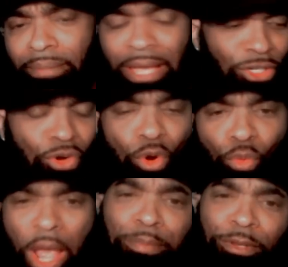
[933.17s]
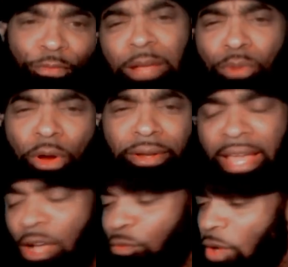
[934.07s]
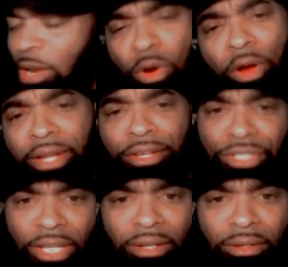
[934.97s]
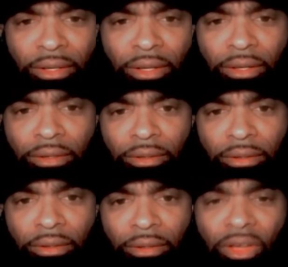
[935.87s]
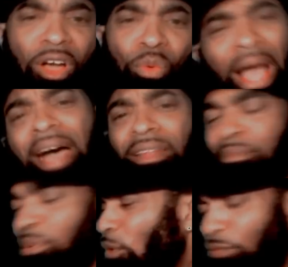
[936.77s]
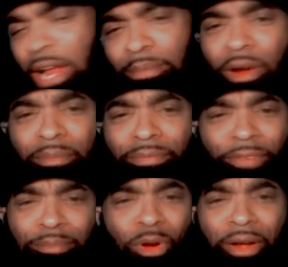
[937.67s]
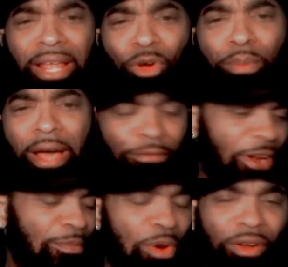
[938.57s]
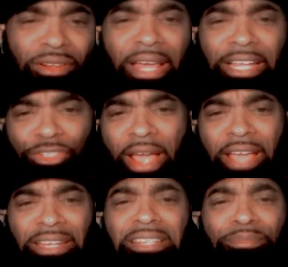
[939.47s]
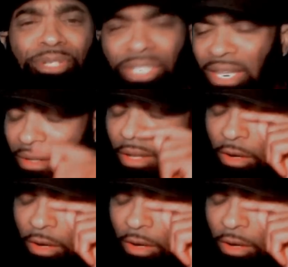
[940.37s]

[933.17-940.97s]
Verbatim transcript: Man, Shakur wipes Frank Martin down. Frank Martin ain't shit. Y'all wildin', bro. Frank Martin, Frank Martin ain't nobody. Frank Martin look like trash. He's some shit.